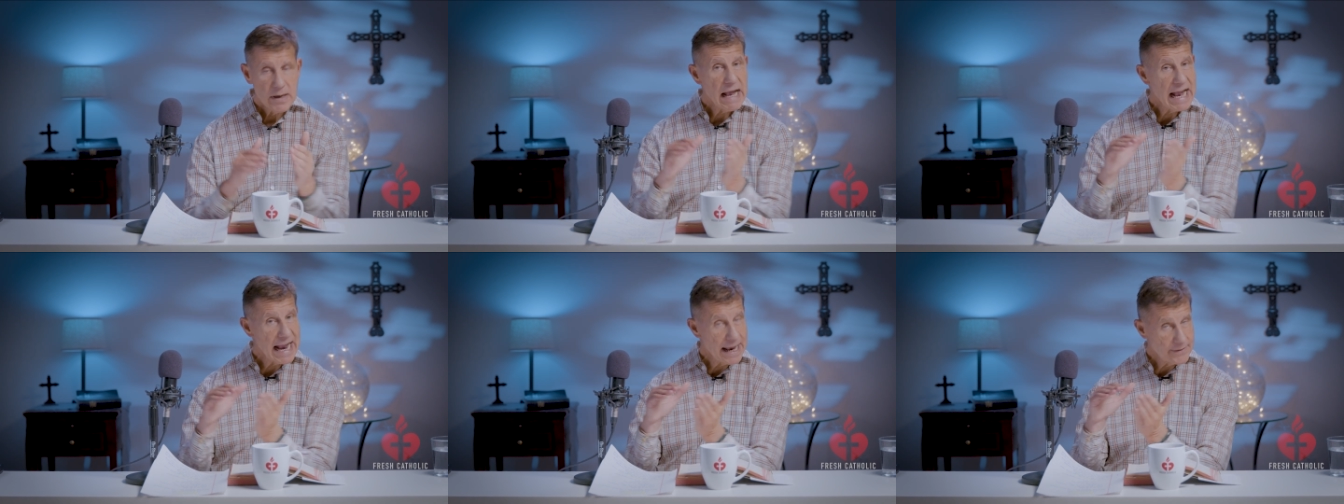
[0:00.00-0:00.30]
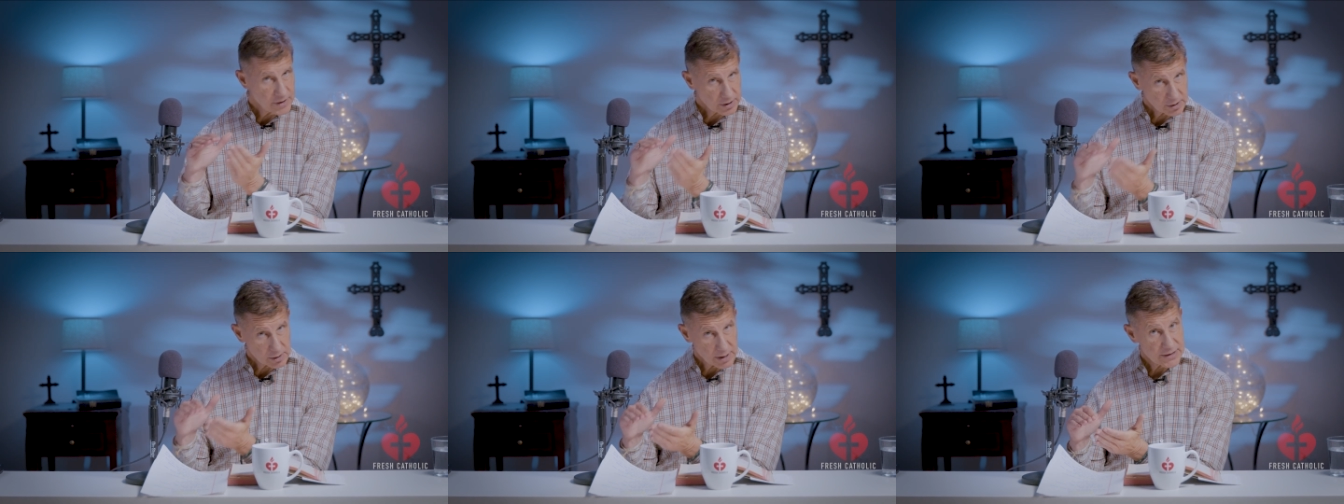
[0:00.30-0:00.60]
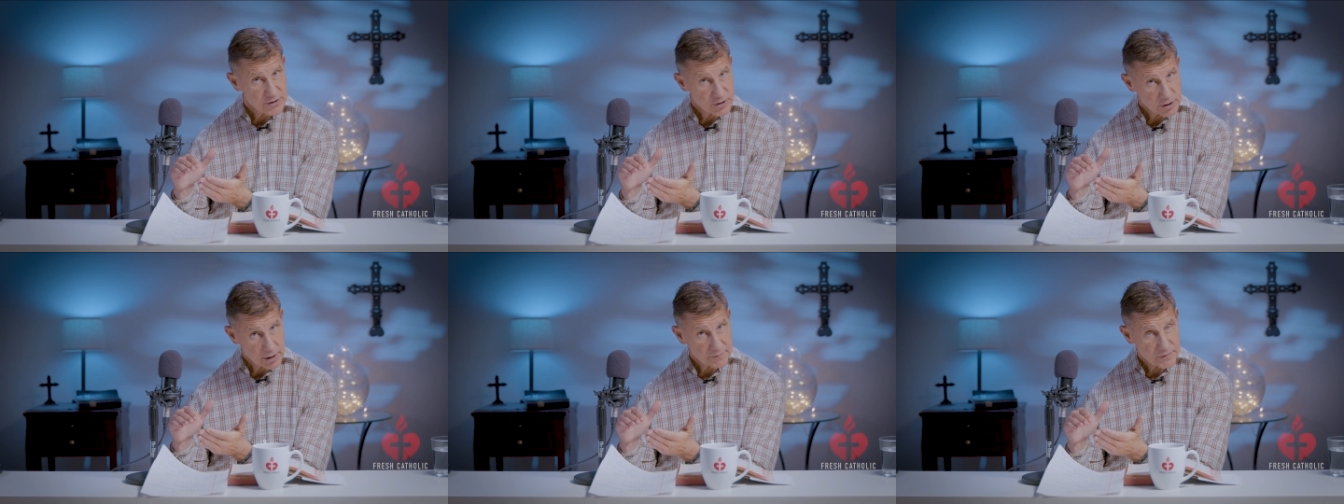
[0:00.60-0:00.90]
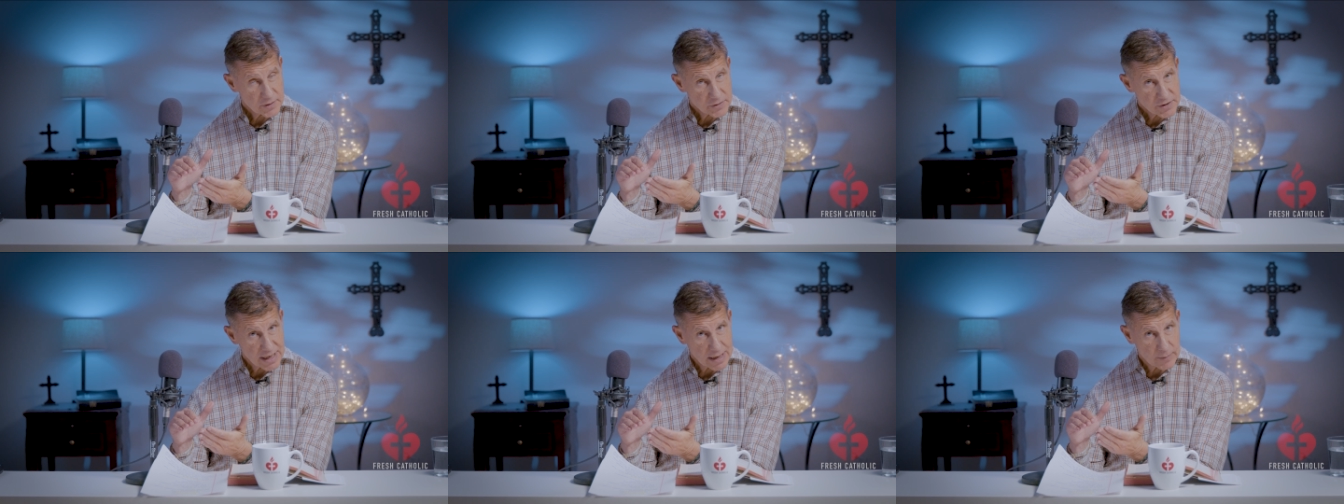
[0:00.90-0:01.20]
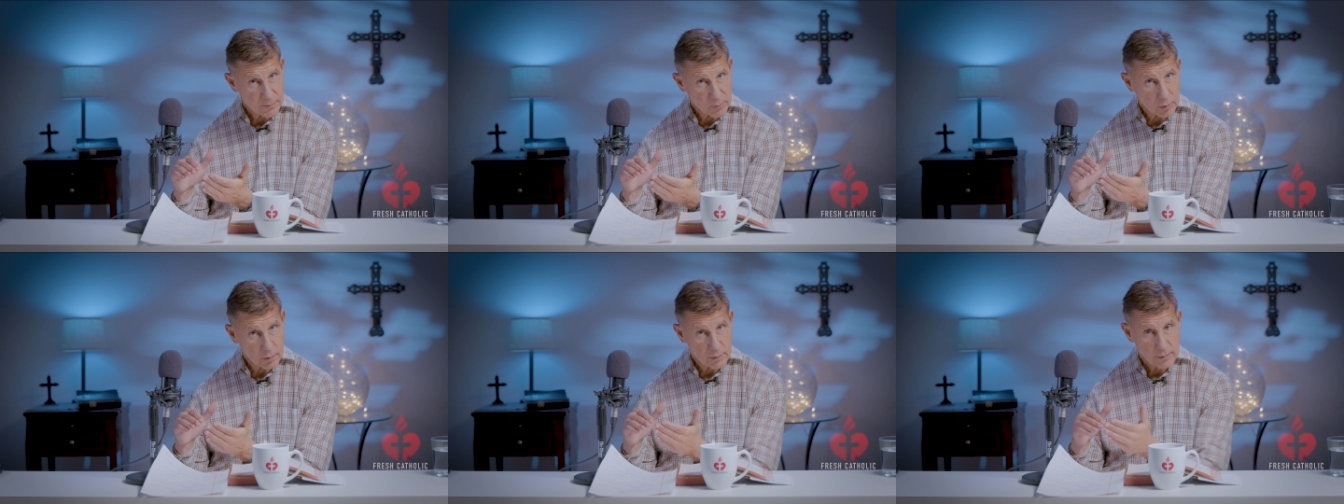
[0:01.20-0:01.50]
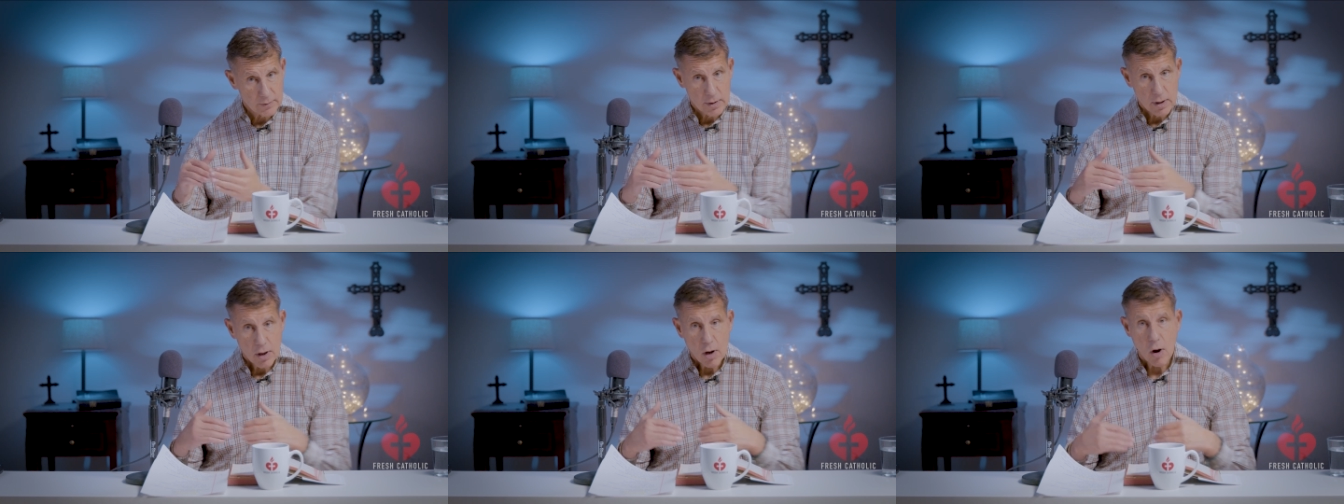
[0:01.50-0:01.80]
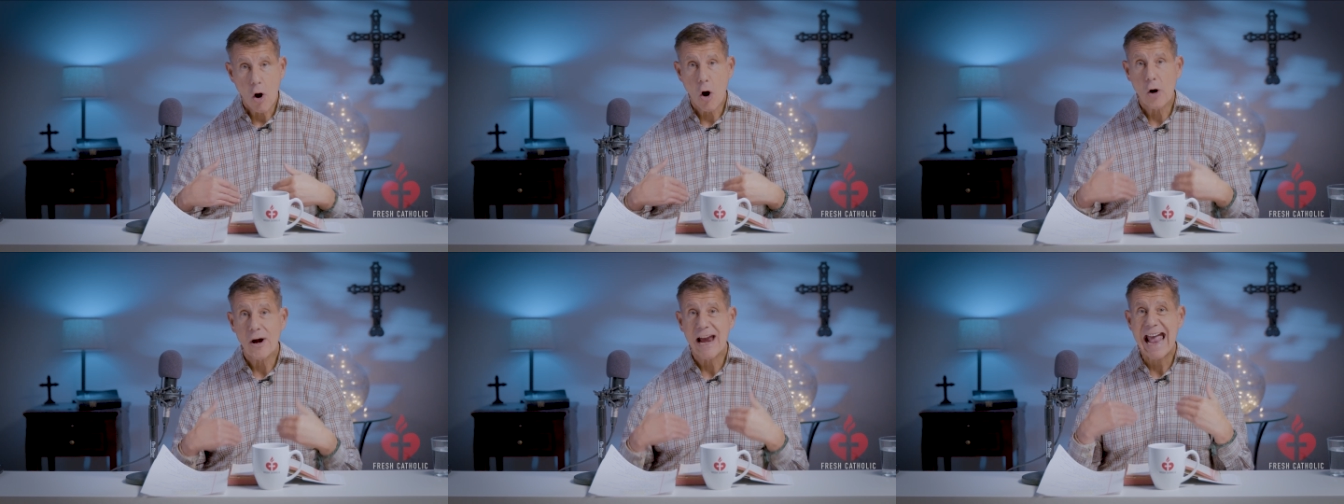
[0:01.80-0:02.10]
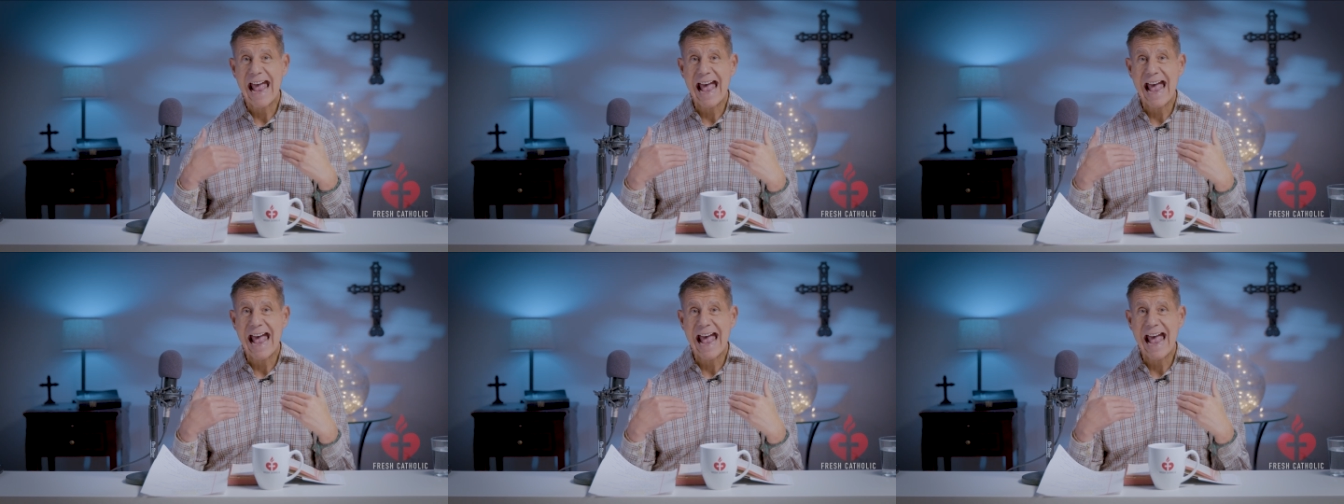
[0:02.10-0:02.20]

and the cleansing of the temple are